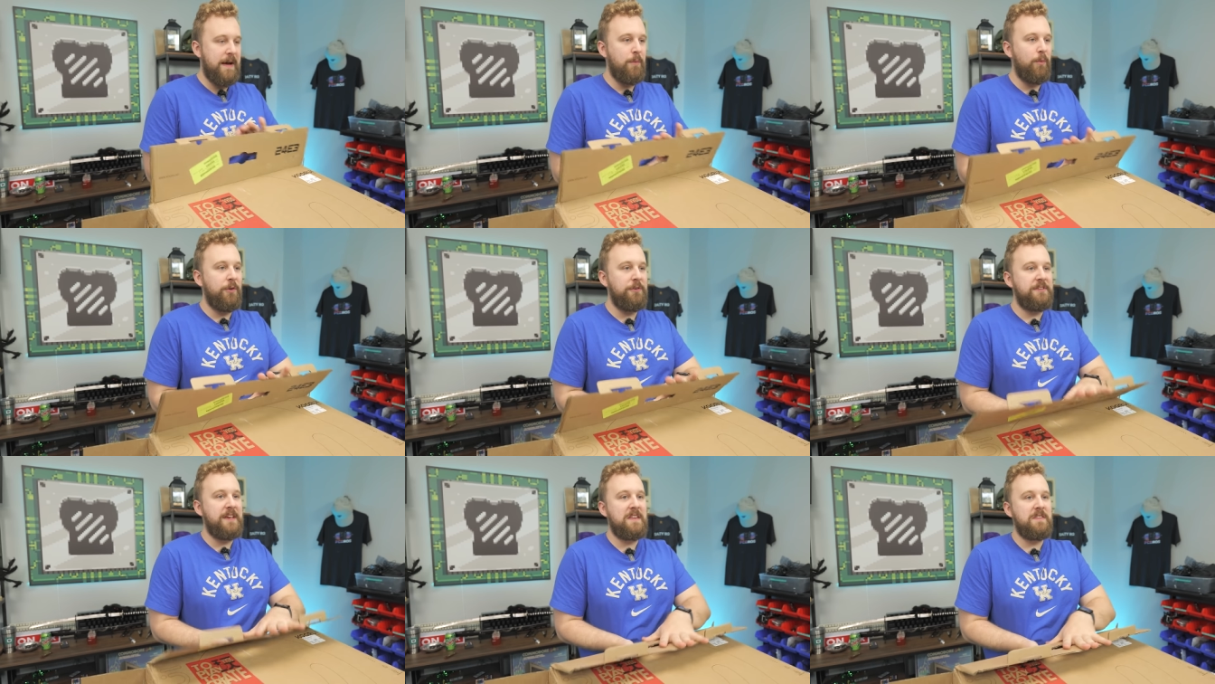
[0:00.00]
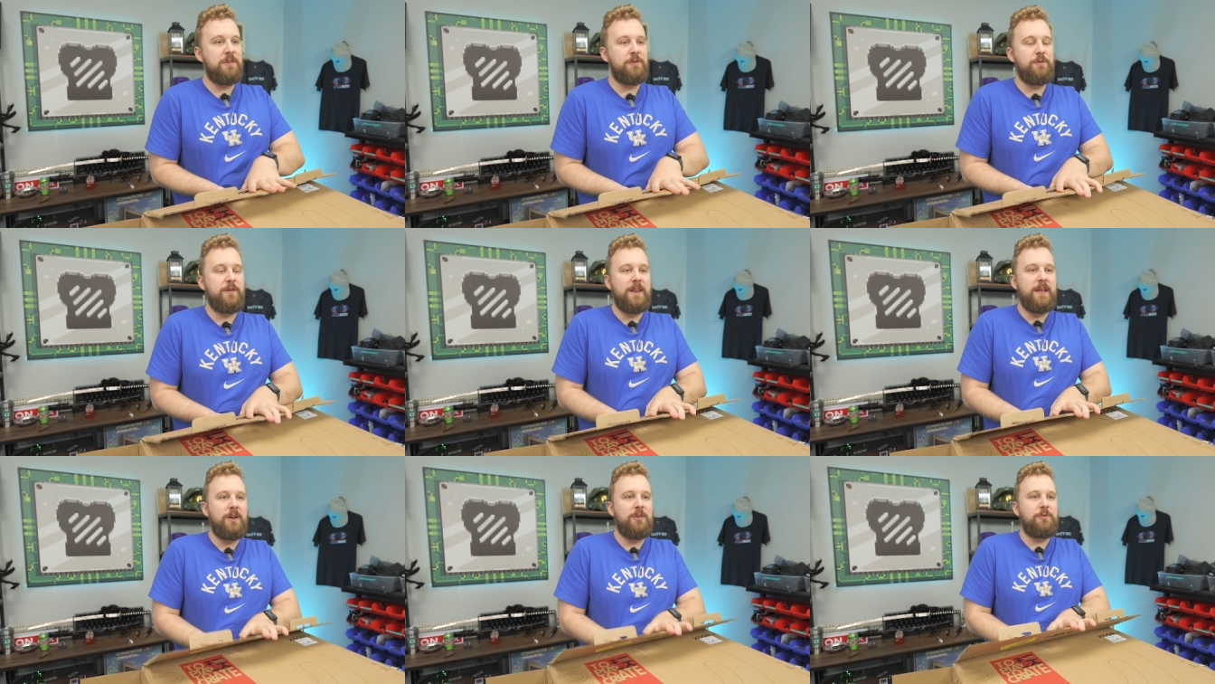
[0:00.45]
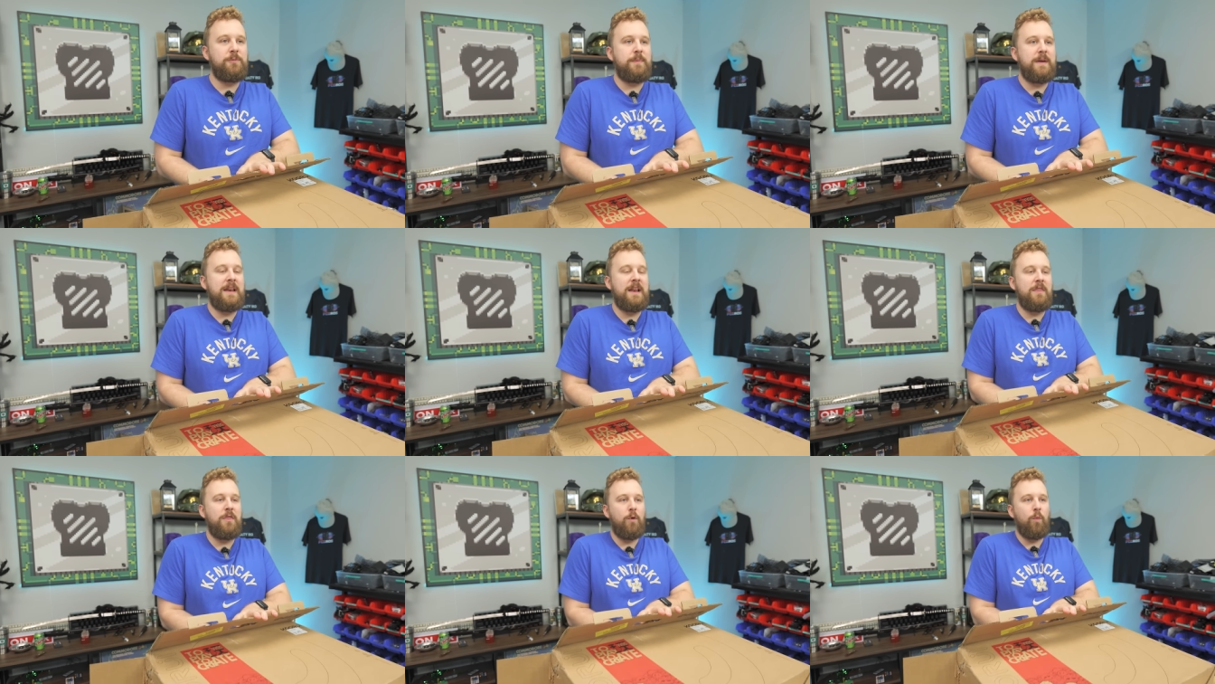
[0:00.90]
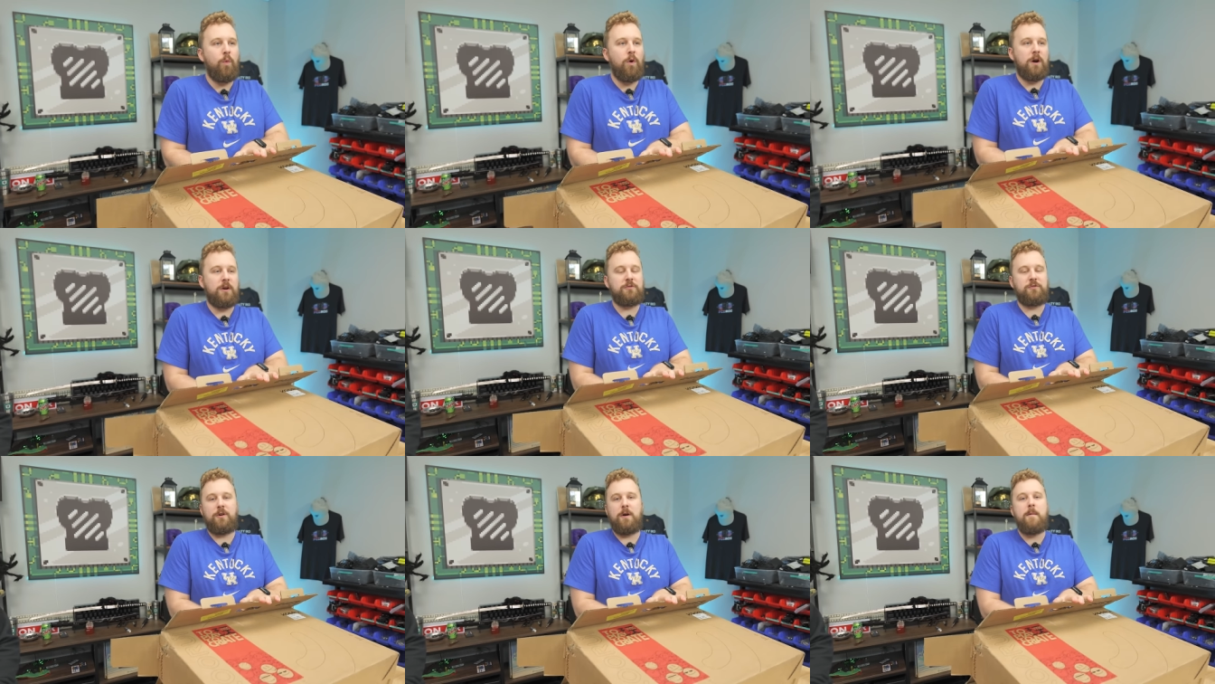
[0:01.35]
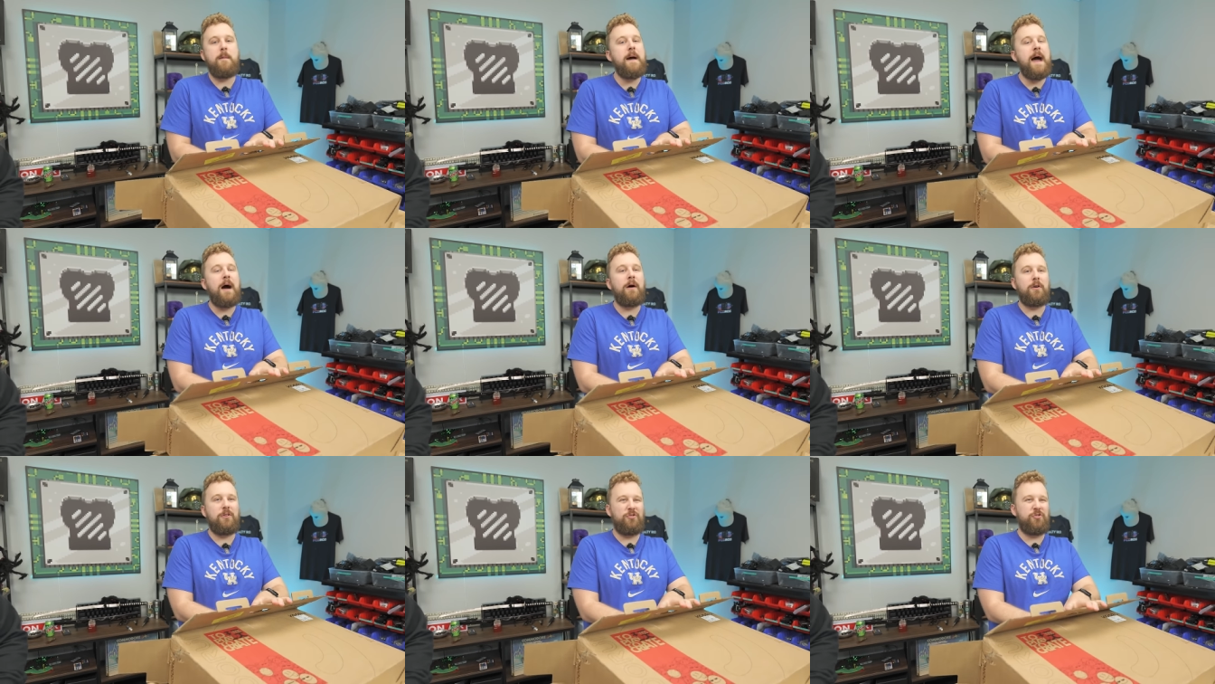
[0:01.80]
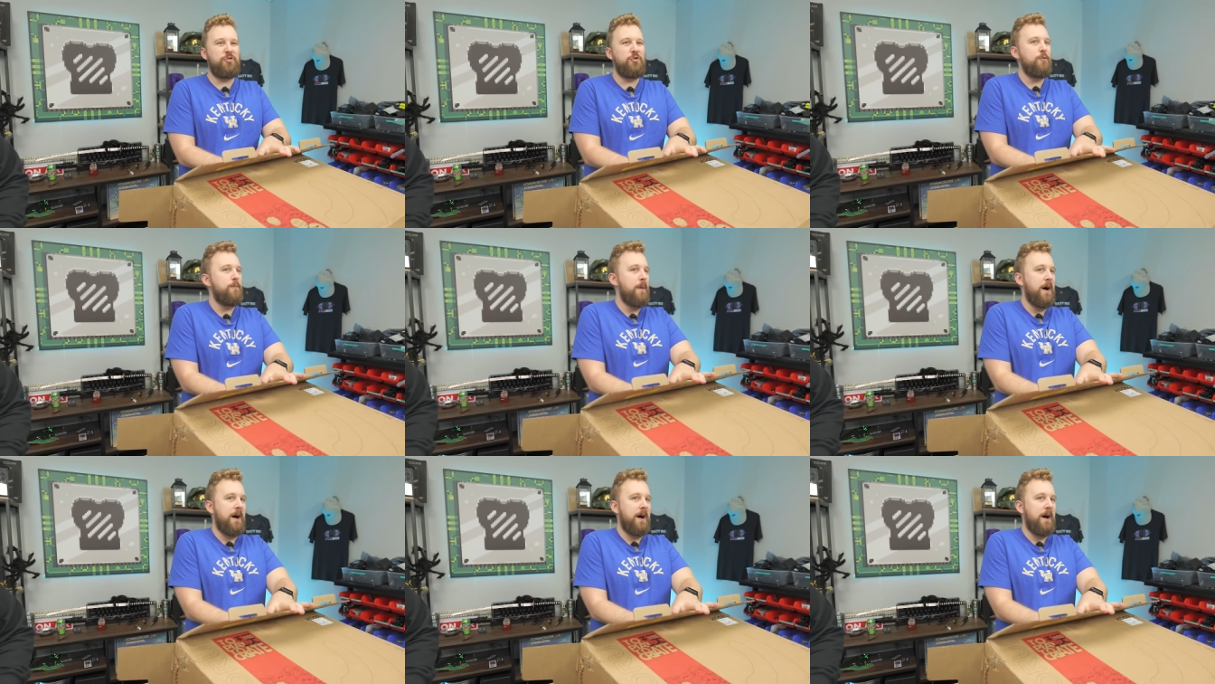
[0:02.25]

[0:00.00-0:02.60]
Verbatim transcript: I will say this video's been in the works for about two